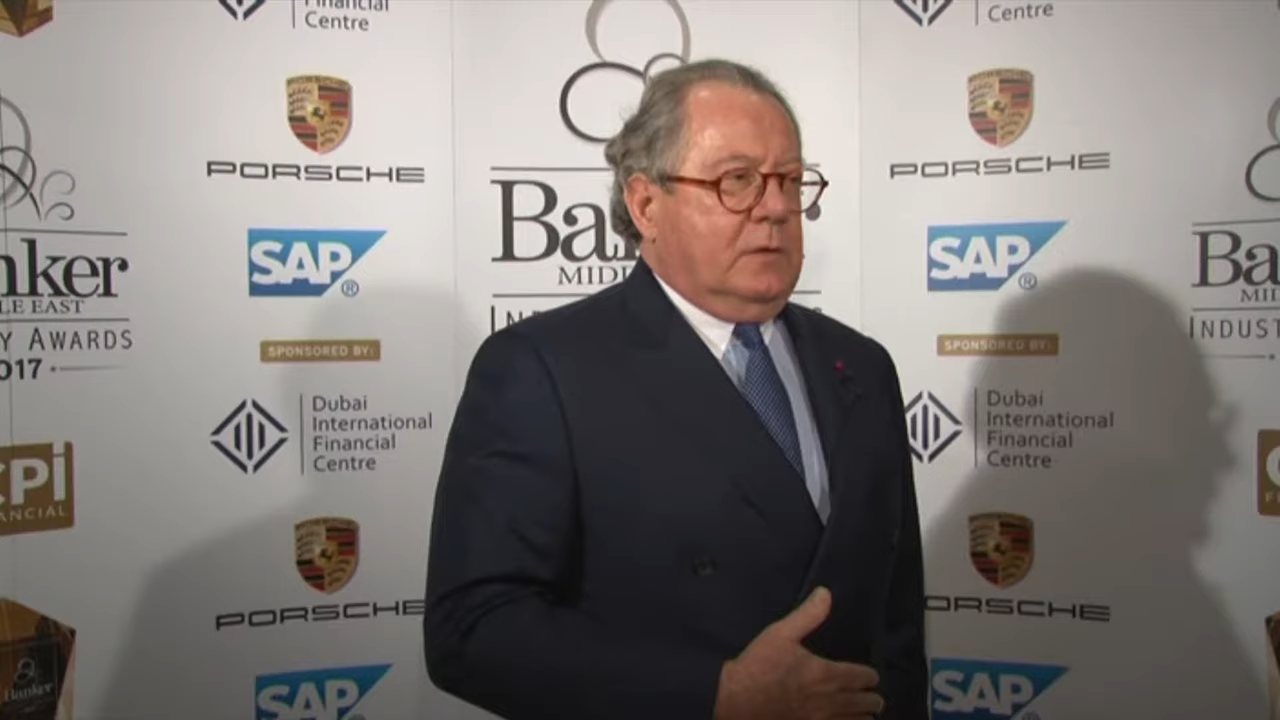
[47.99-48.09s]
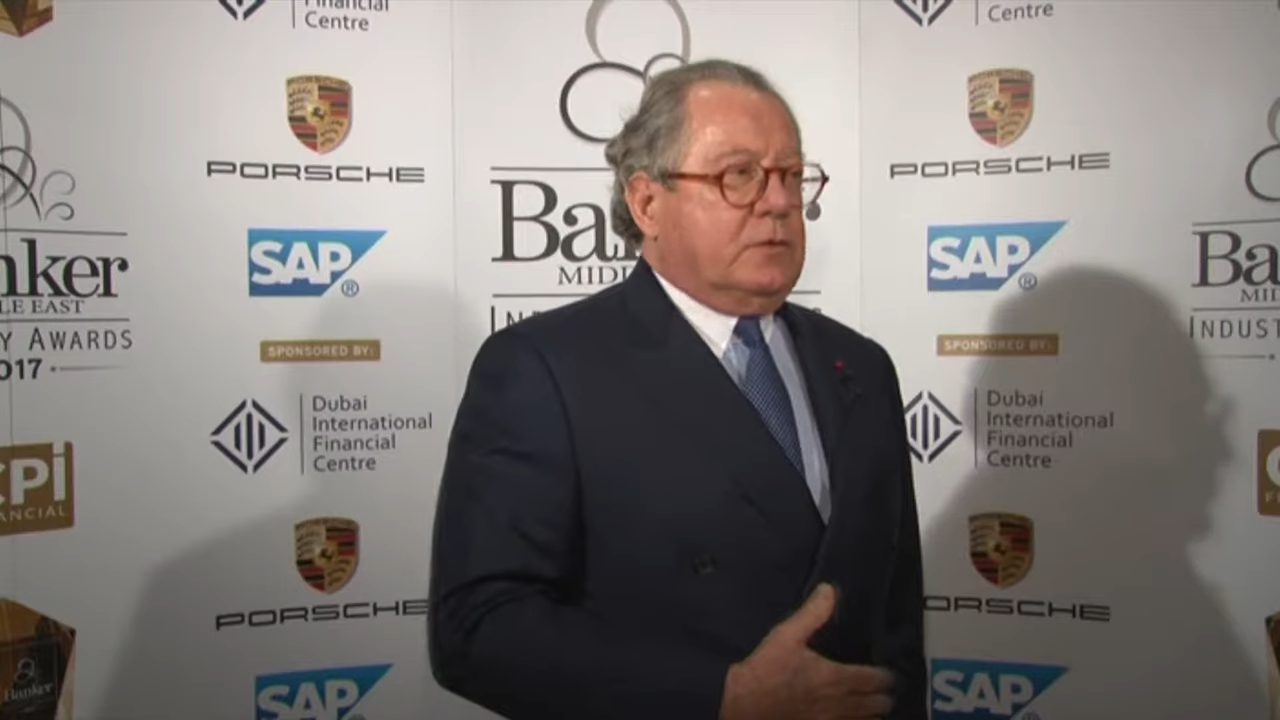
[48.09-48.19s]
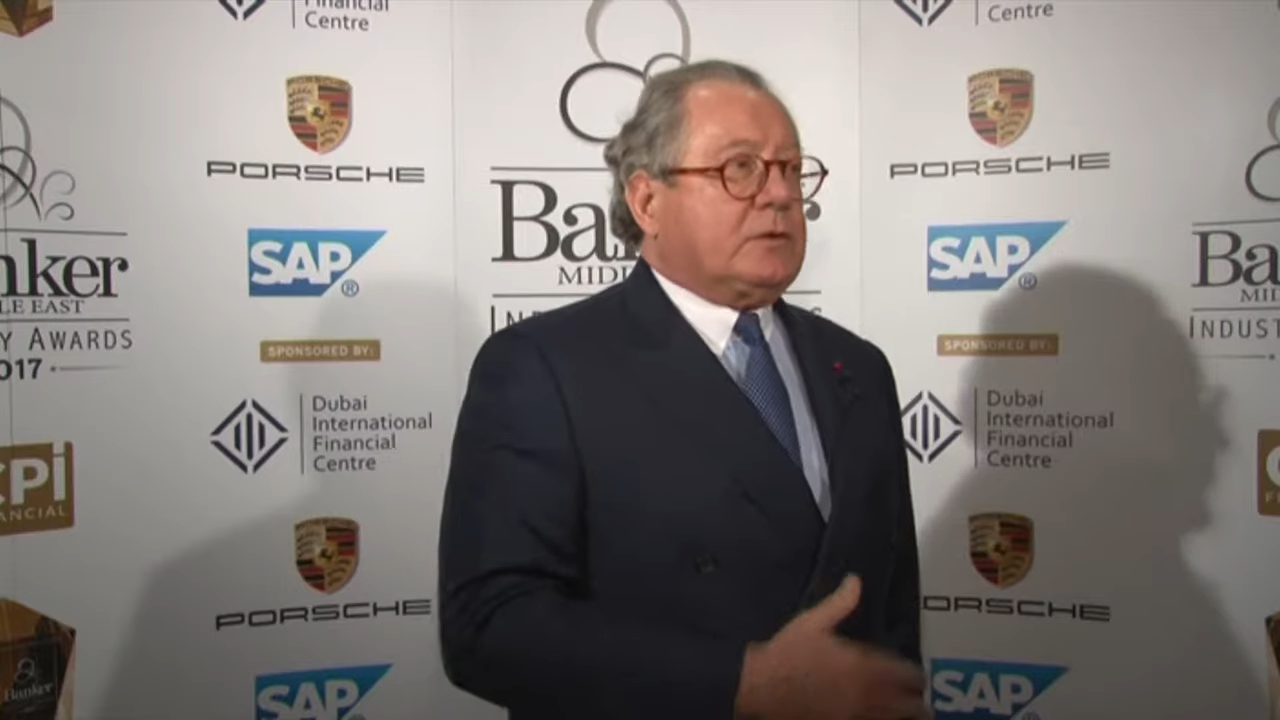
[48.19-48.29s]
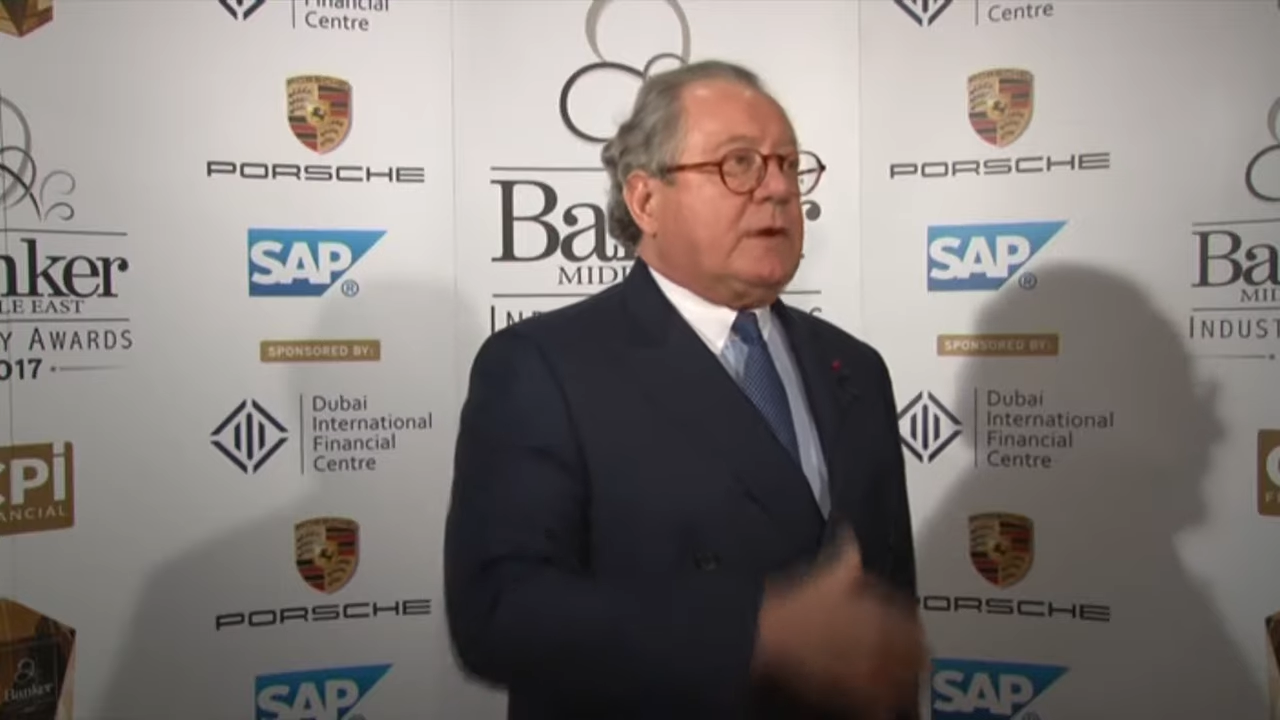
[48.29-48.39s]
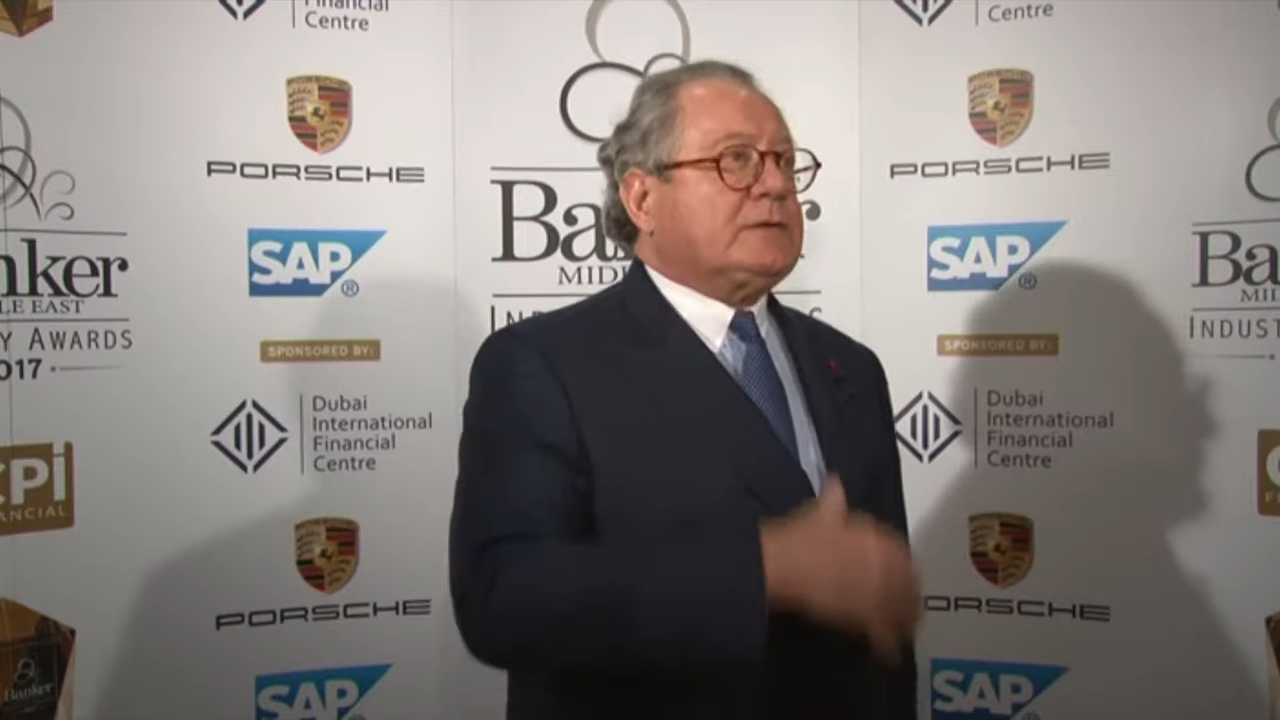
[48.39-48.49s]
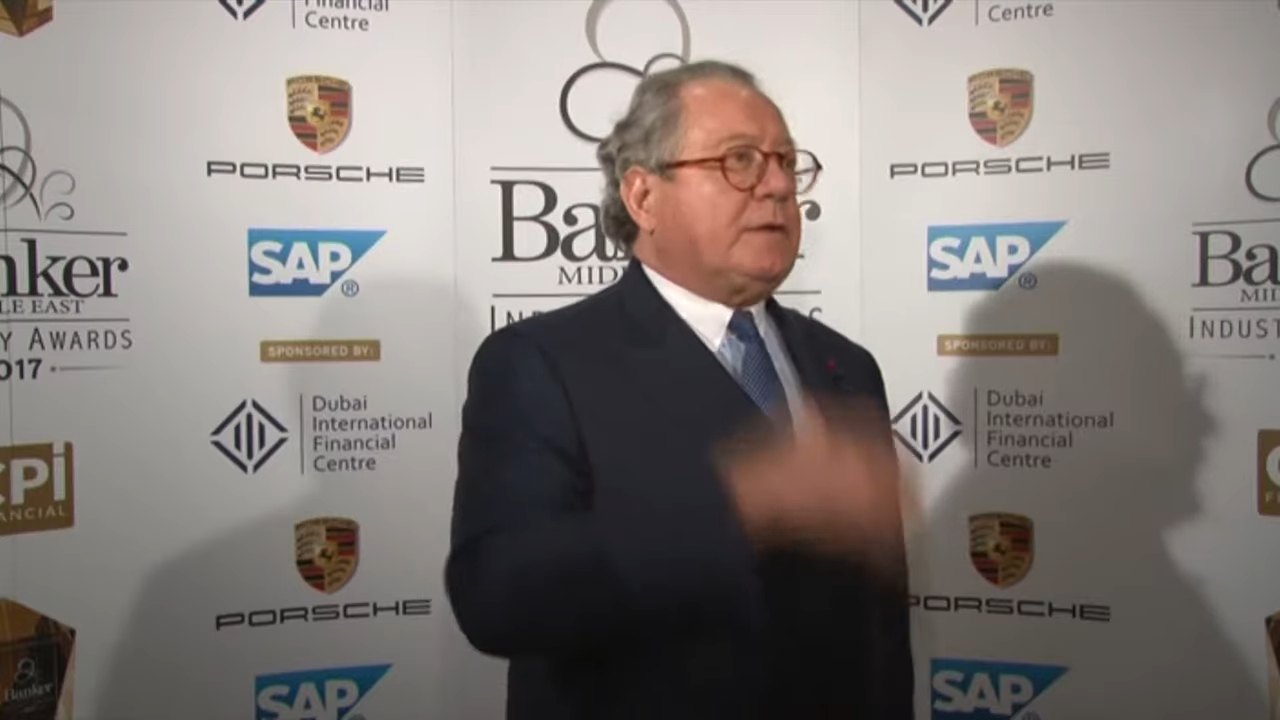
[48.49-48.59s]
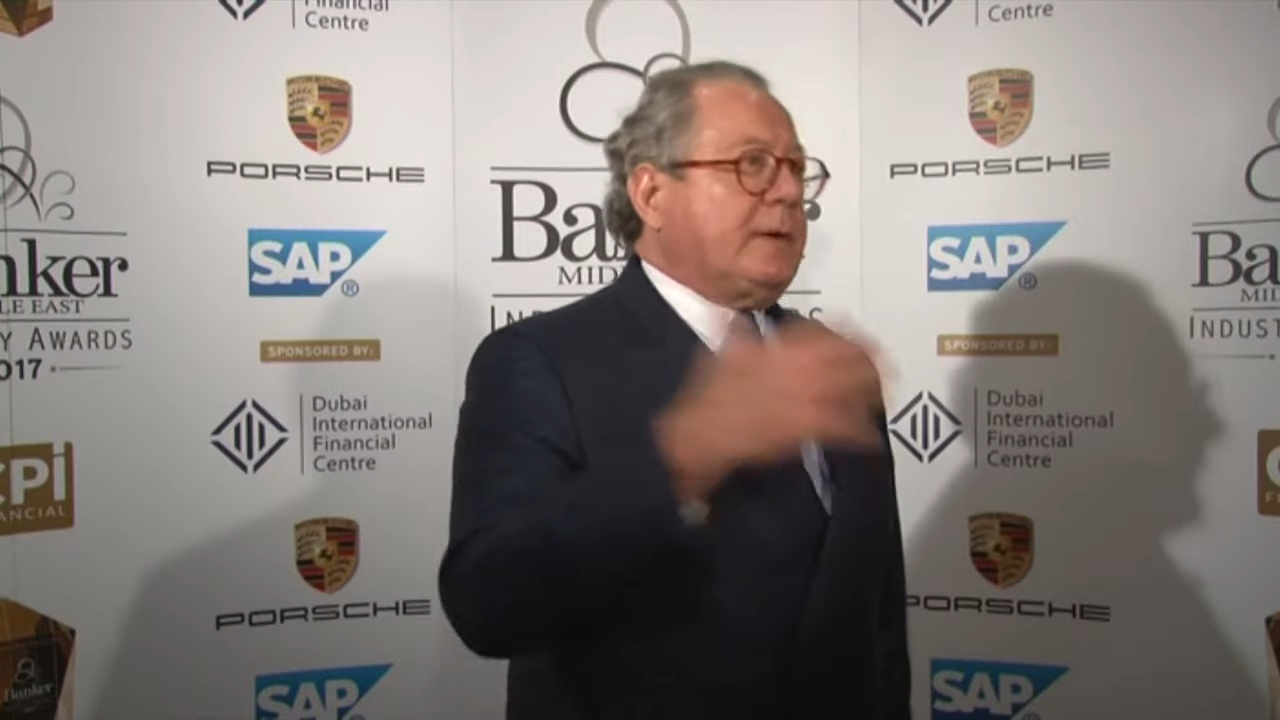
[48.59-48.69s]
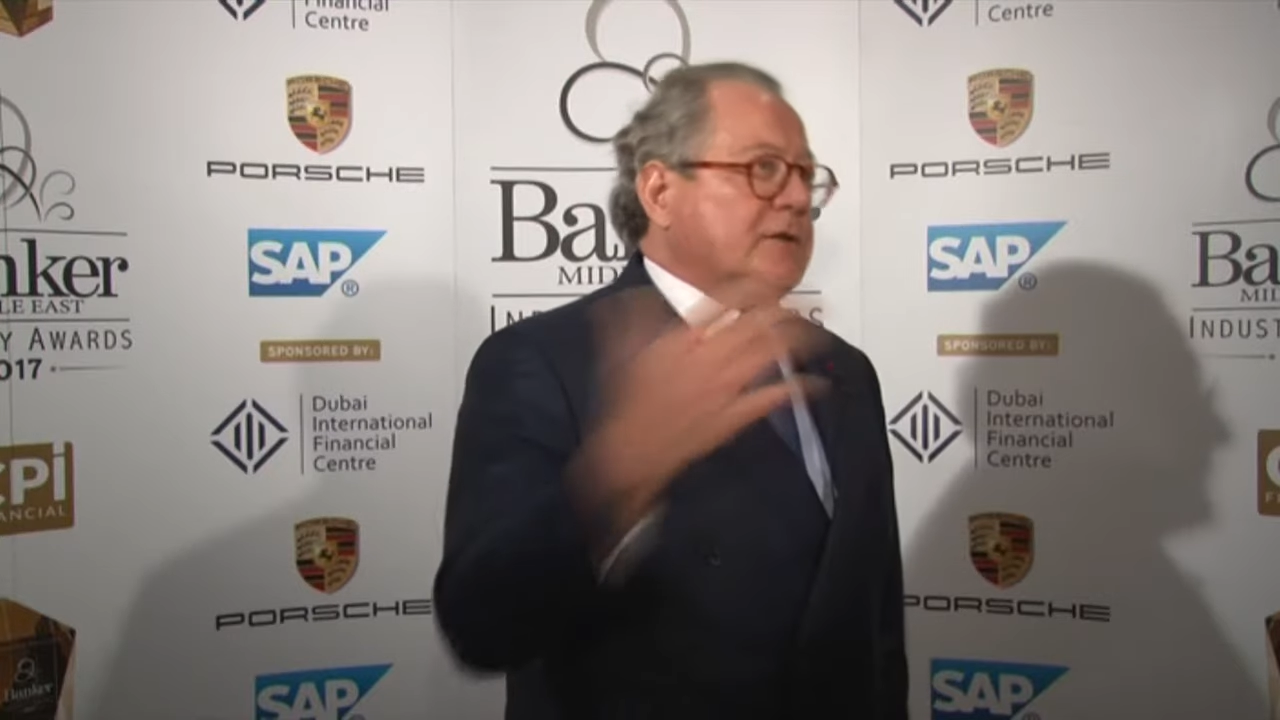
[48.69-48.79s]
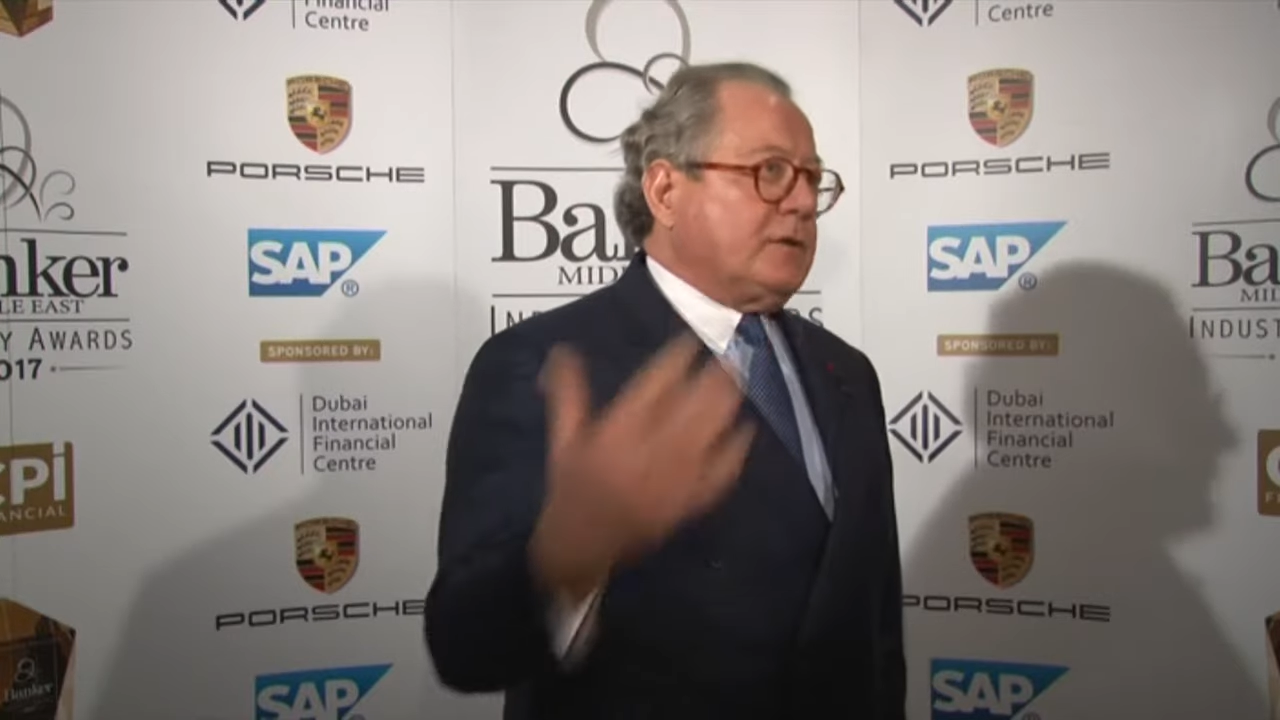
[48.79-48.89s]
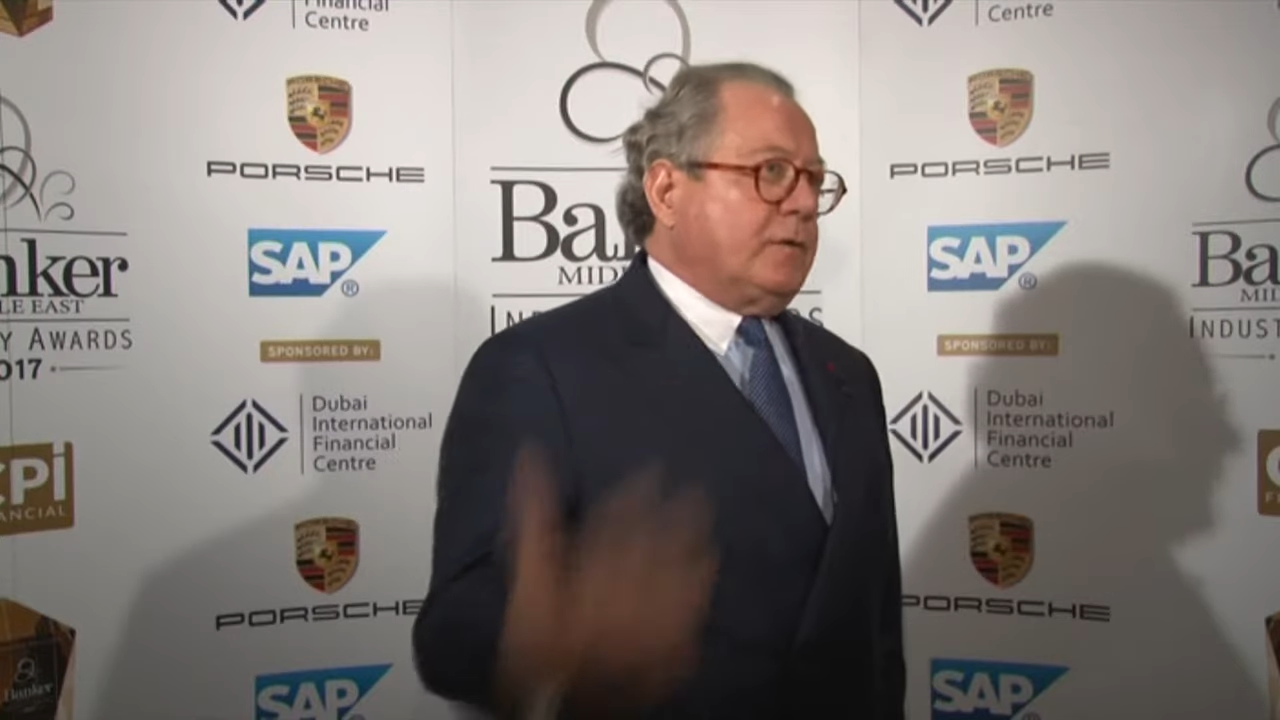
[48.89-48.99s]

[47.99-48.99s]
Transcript: the transformation